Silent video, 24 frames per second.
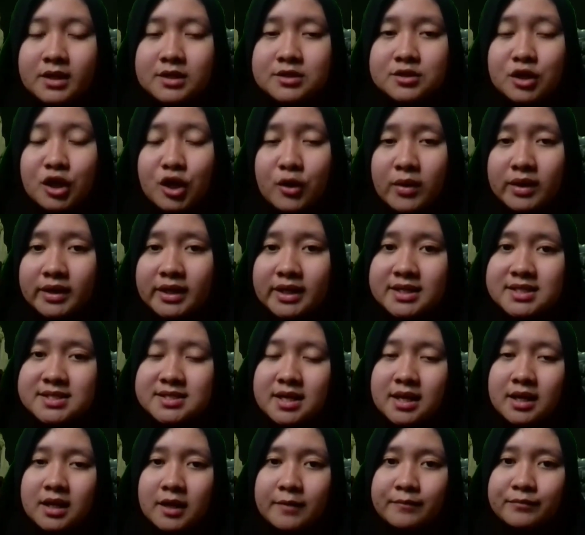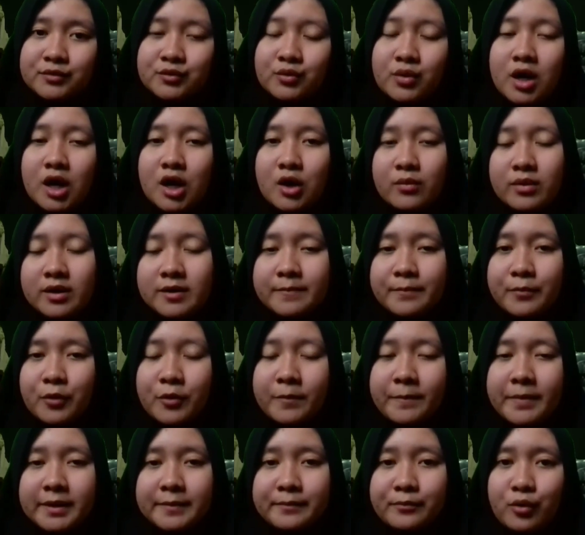salawat and salam to our
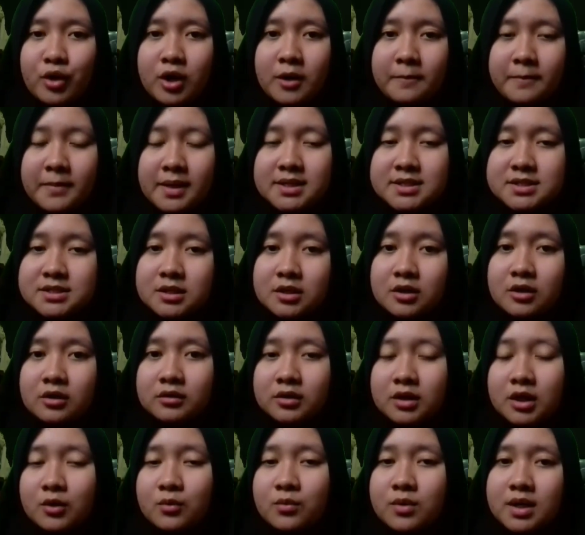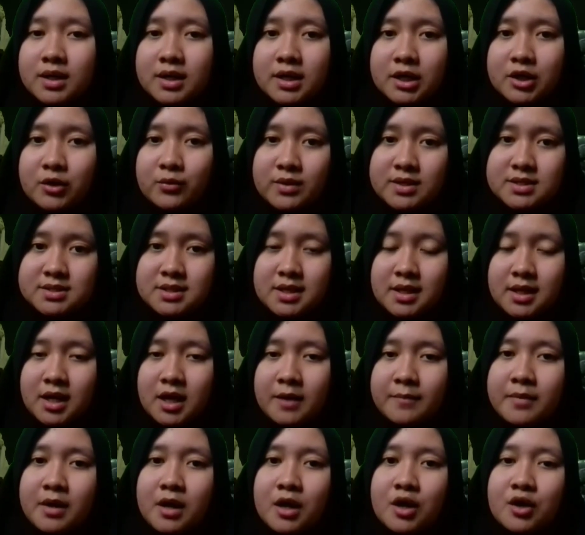Prophet Muhammad Sallallahu Alaihi
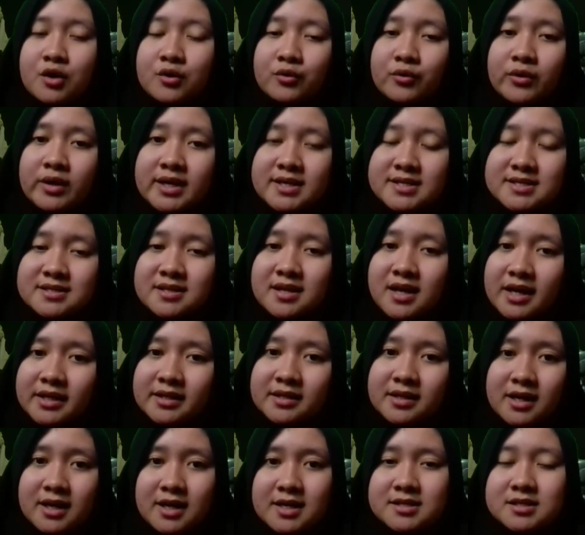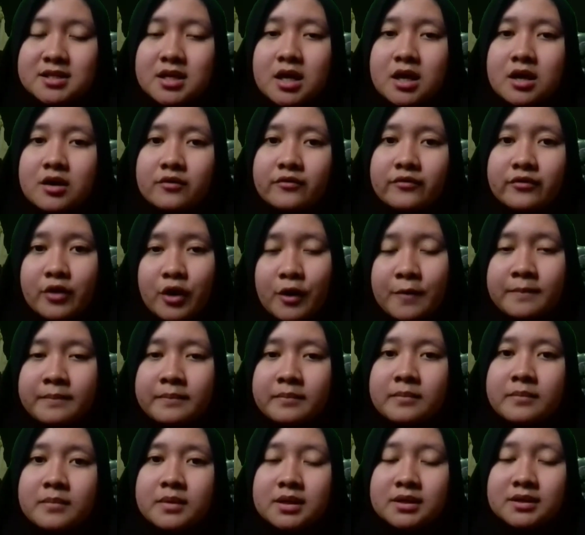Wasallam who has guided us
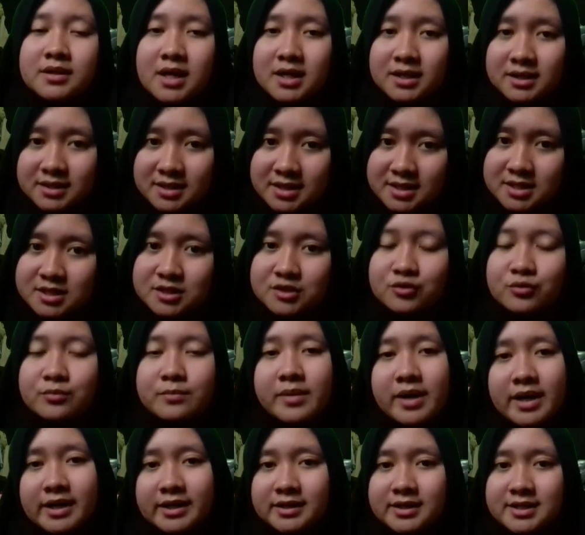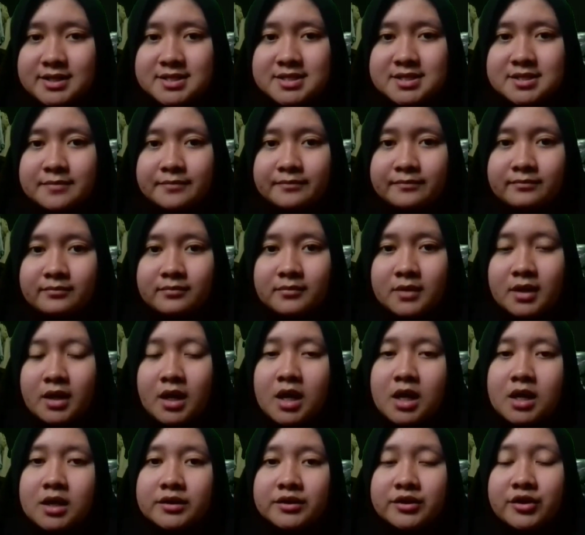from darkness to brightness.
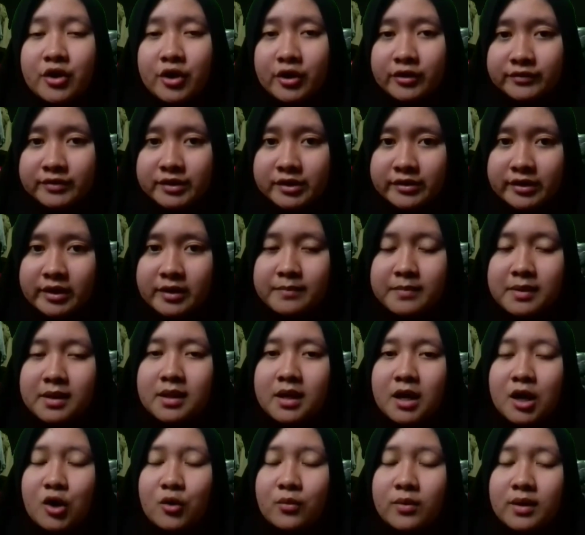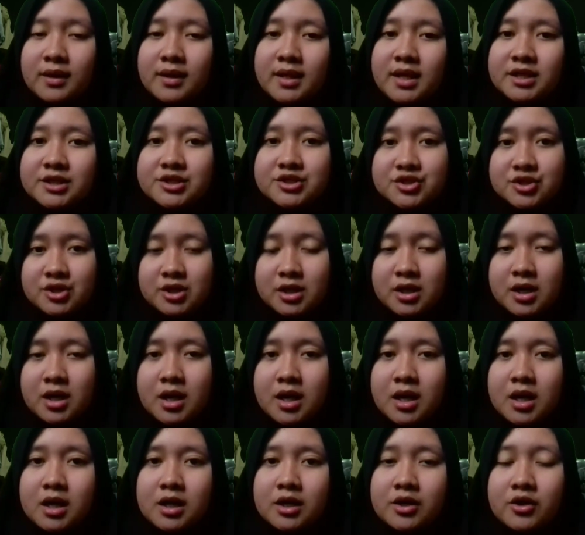The Honorable our lecturer,
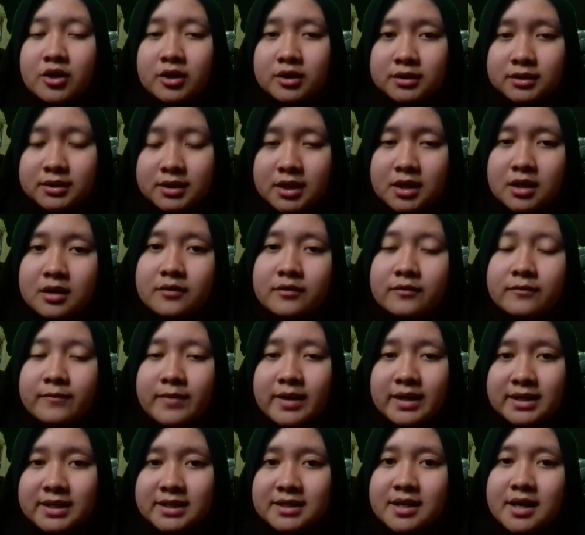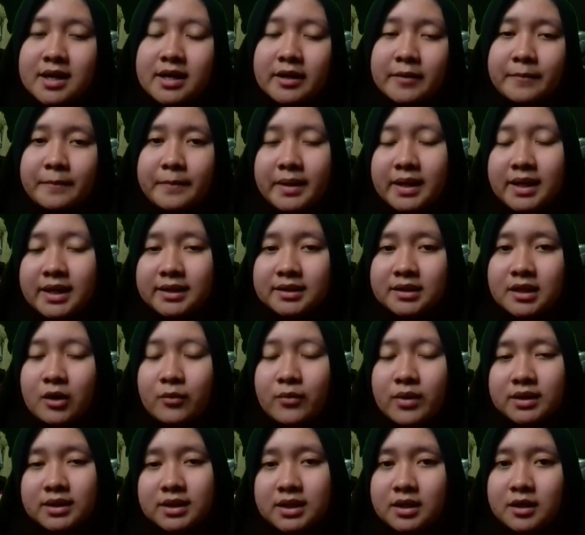Dr. Farida
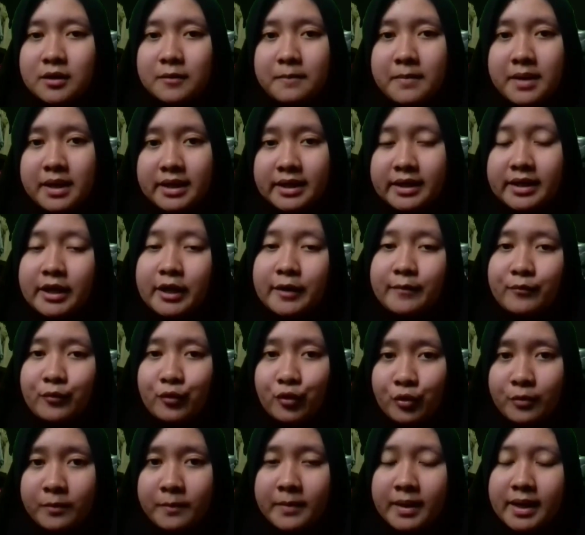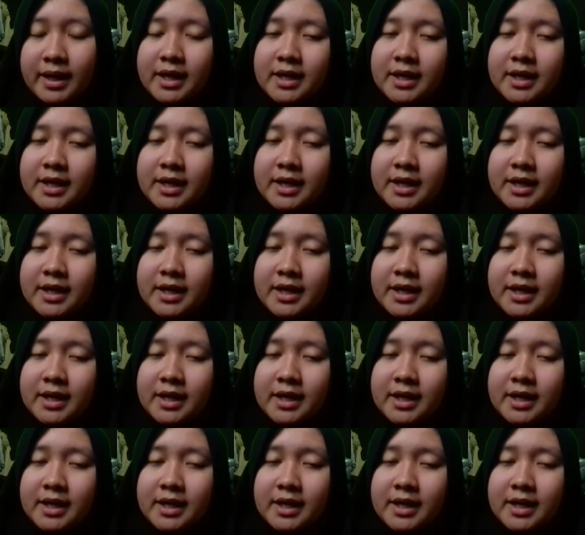Repalitawati Kemarin M. Hum